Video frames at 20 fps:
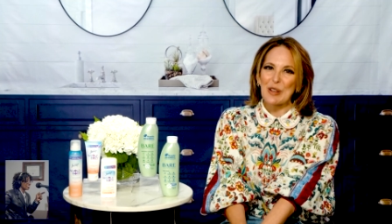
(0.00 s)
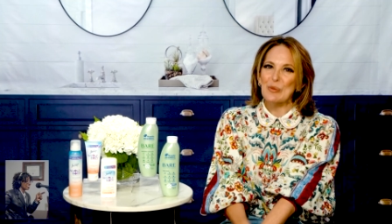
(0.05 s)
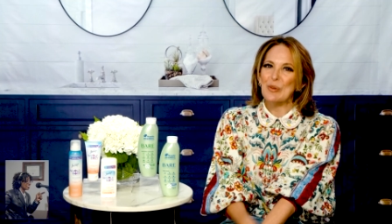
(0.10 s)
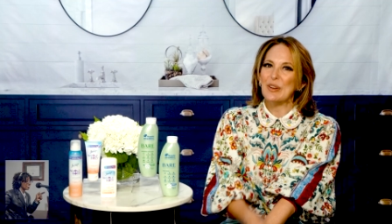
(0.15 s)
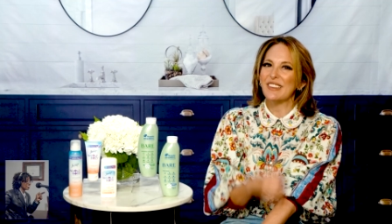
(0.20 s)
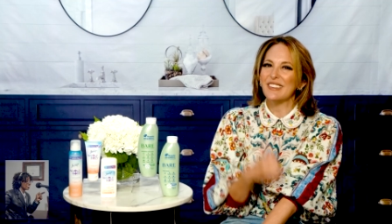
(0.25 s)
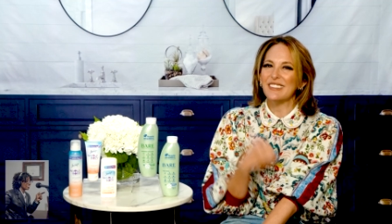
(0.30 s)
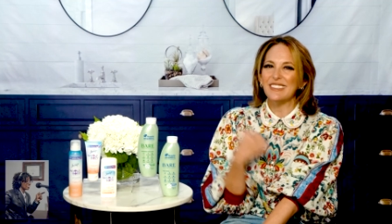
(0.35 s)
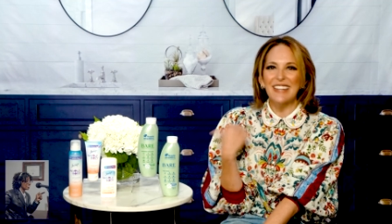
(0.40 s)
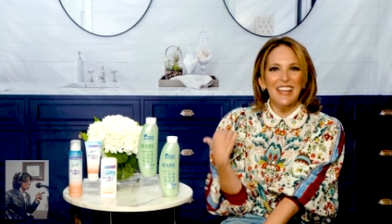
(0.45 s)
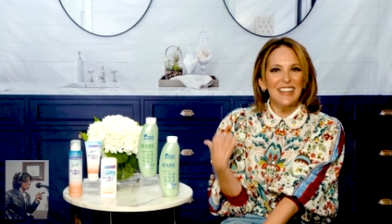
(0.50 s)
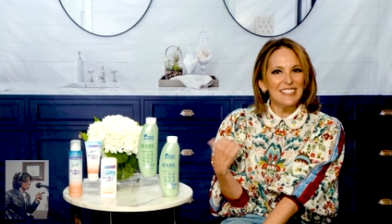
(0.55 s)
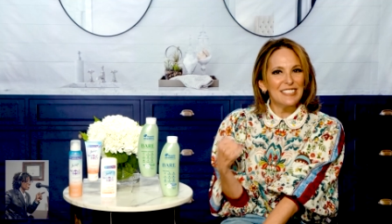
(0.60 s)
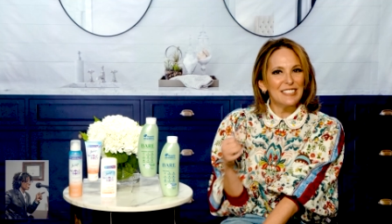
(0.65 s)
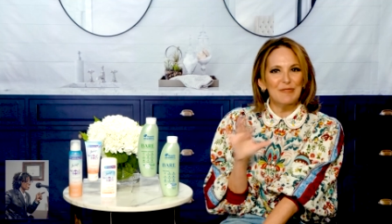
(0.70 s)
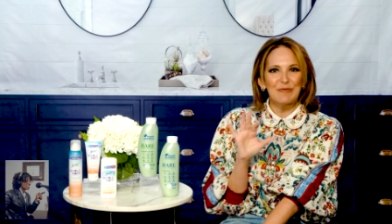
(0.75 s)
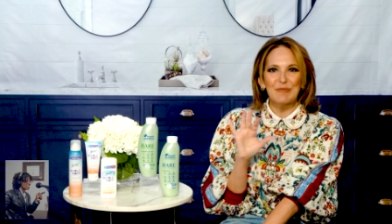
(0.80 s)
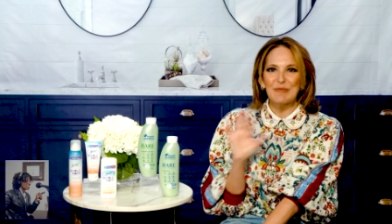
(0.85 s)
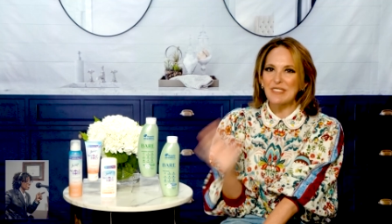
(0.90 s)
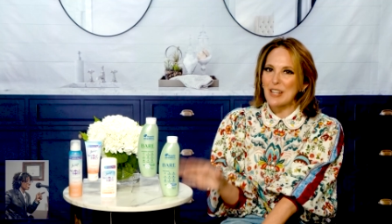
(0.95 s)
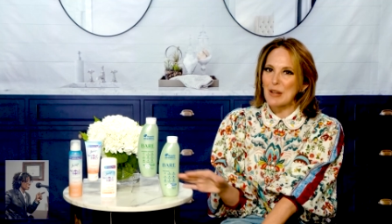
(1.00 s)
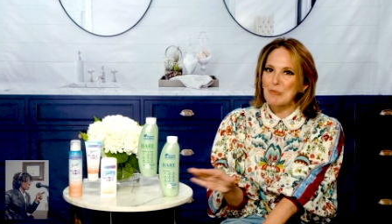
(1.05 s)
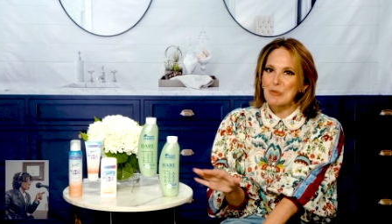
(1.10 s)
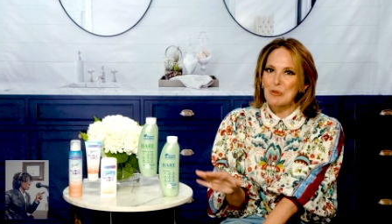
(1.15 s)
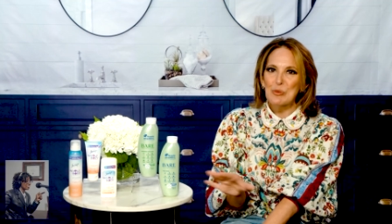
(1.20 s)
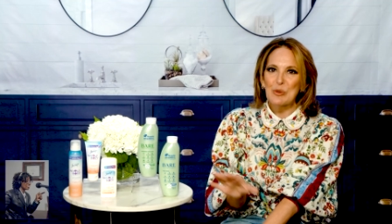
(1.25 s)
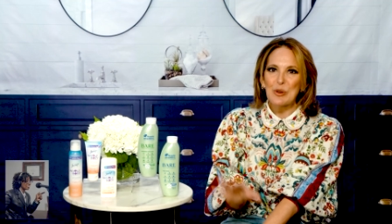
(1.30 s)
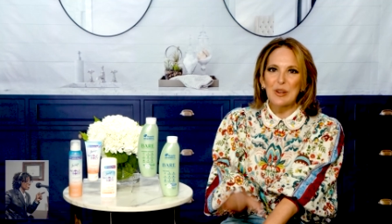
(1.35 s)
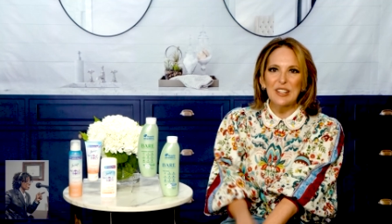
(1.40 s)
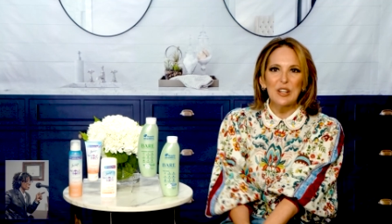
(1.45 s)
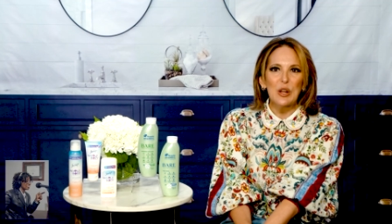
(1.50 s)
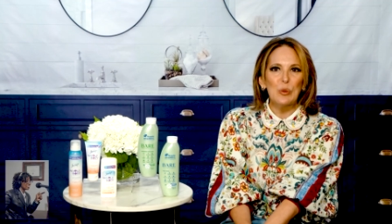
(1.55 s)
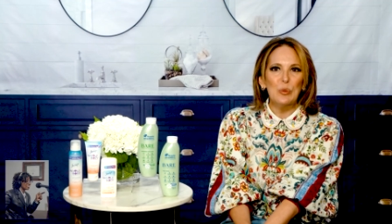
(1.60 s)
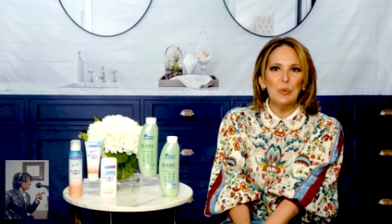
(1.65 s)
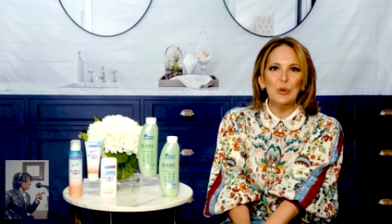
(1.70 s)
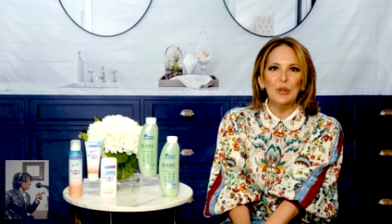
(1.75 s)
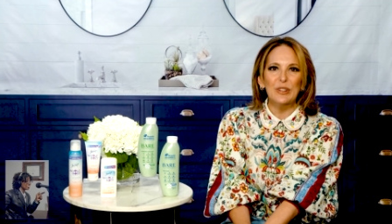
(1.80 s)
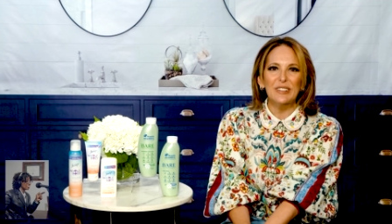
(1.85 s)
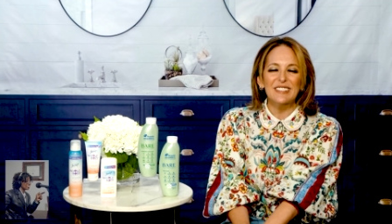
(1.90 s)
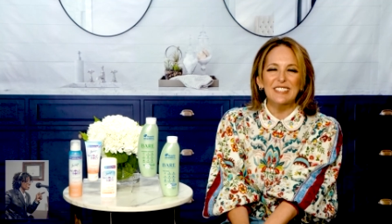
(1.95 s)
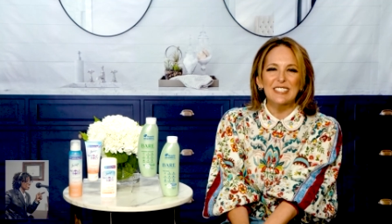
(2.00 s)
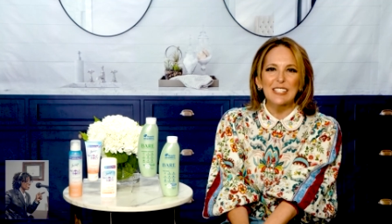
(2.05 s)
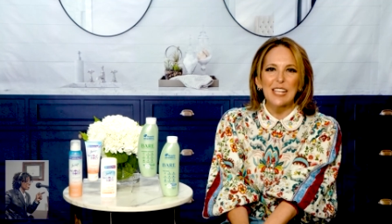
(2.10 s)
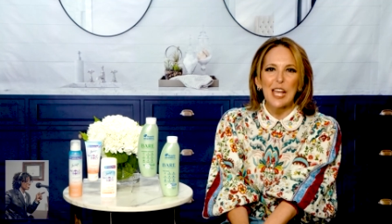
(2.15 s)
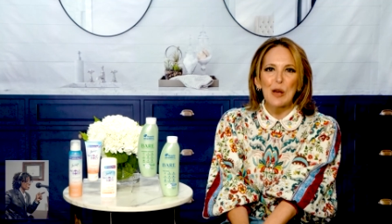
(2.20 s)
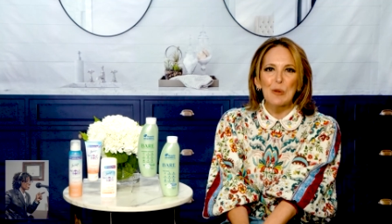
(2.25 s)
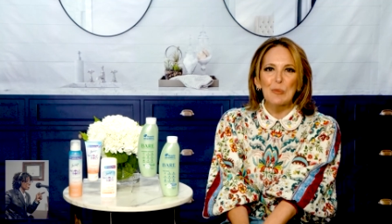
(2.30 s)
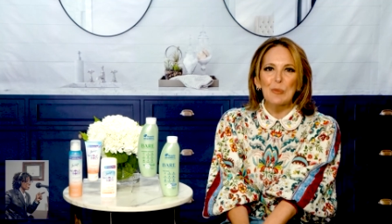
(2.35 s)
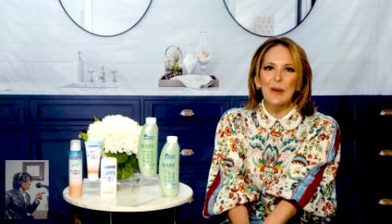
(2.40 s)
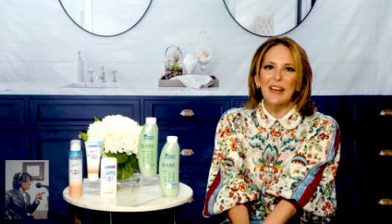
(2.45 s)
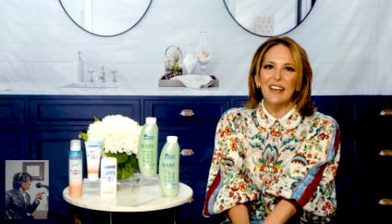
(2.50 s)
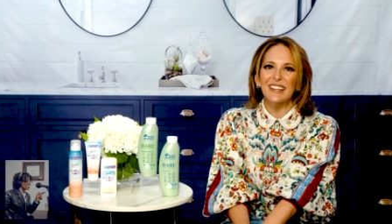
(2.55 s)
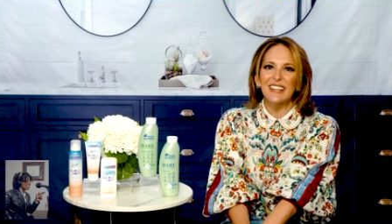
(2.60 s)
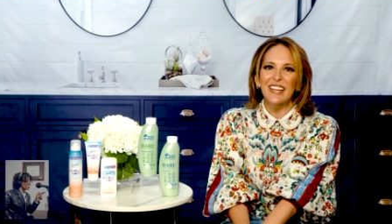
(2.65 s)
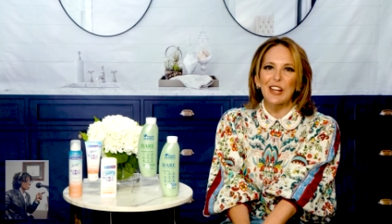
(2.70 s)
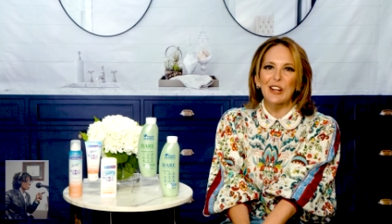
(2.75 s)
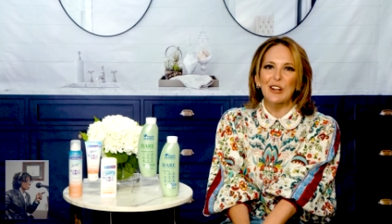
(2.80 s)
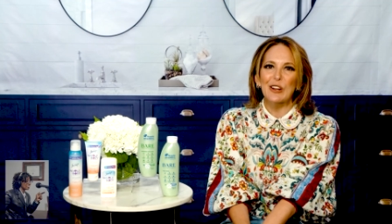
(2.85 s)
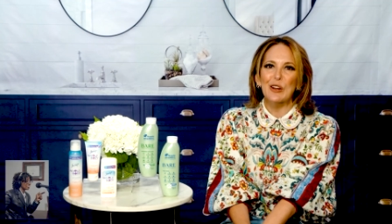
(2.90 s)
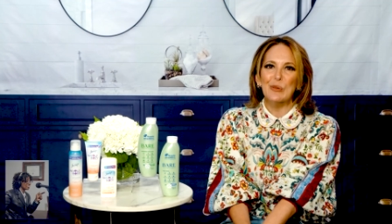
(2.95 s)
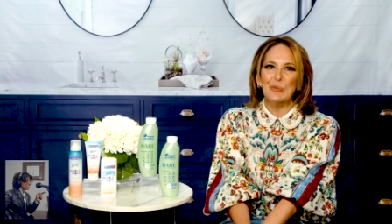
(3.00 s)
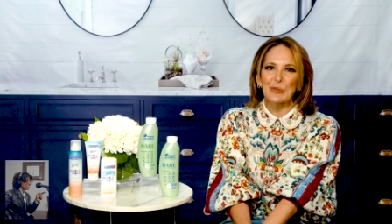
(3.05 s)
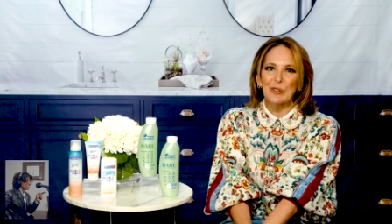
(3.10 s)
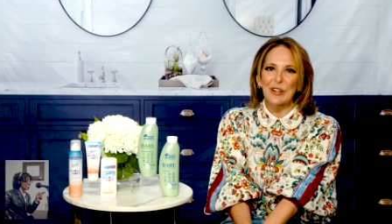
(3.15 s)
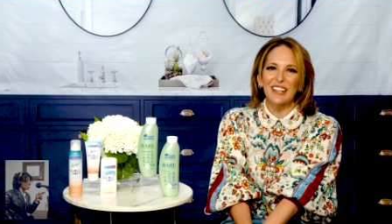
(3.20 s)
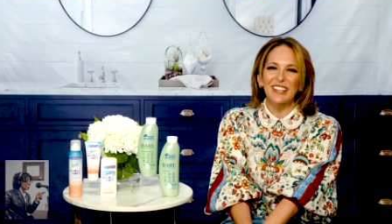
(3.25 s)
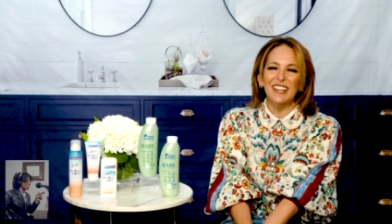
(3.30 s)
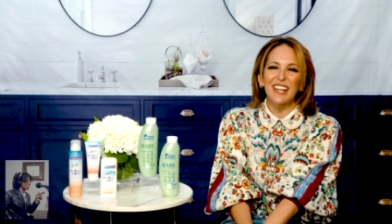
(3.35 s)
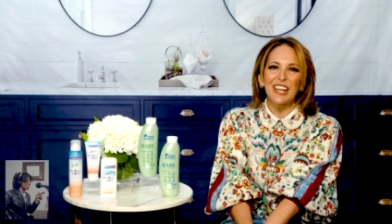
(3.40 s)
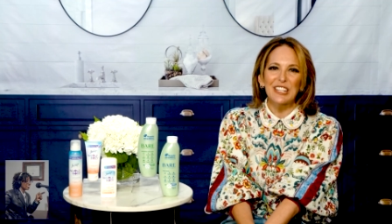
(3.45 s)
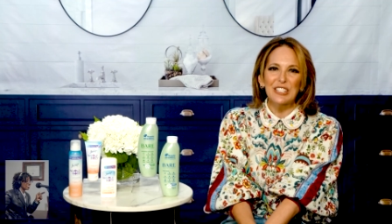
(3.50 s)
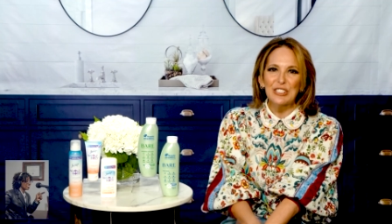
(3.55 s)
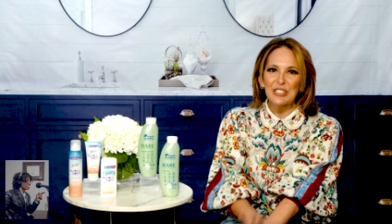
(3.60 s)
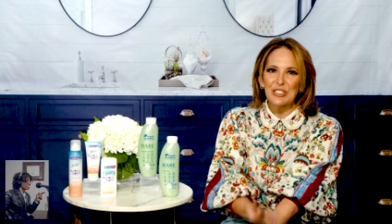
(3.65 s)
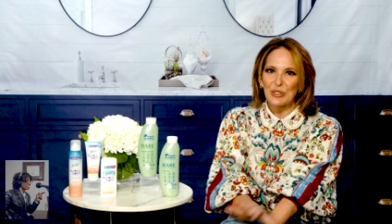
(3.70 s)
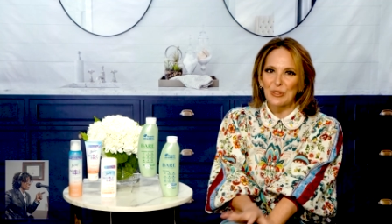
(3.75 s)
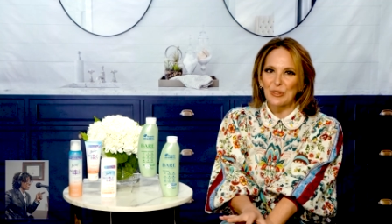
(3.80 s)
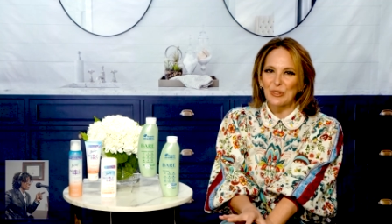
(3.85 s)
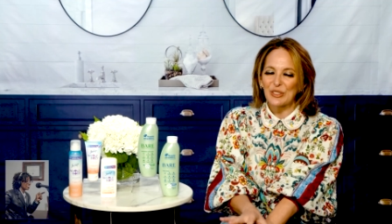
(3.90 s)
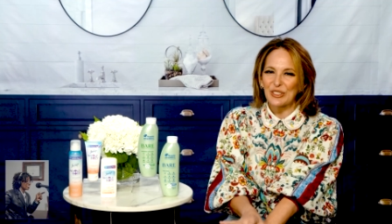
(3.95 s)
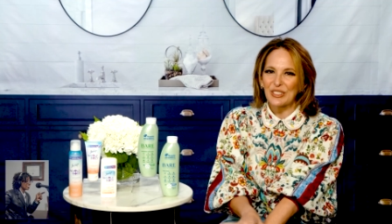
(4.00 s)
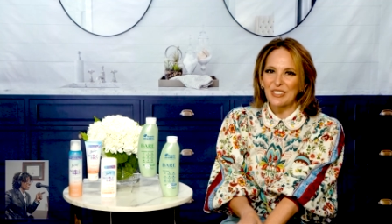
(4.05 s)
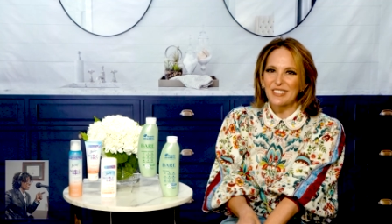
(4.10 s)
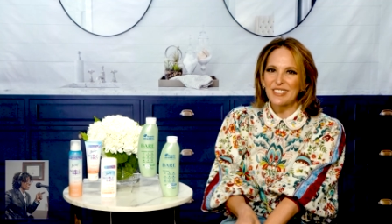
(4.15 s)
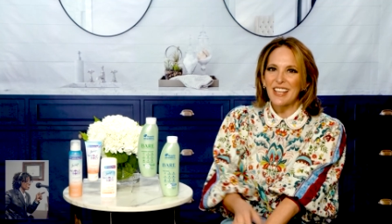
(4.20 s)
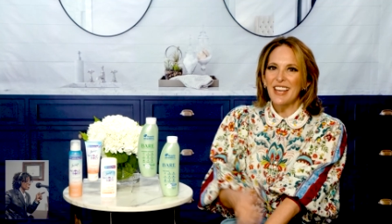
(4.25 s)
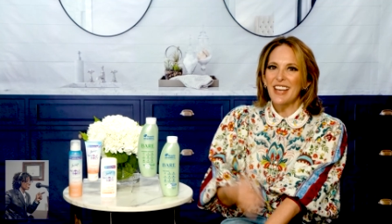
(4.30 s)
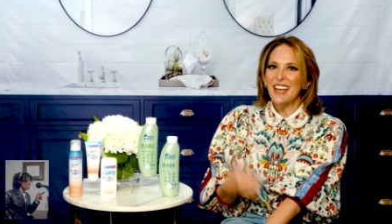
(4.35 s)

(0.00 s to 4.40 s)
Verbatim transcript: Well, the next number one awarded scalp care brand, Head and Shoulders,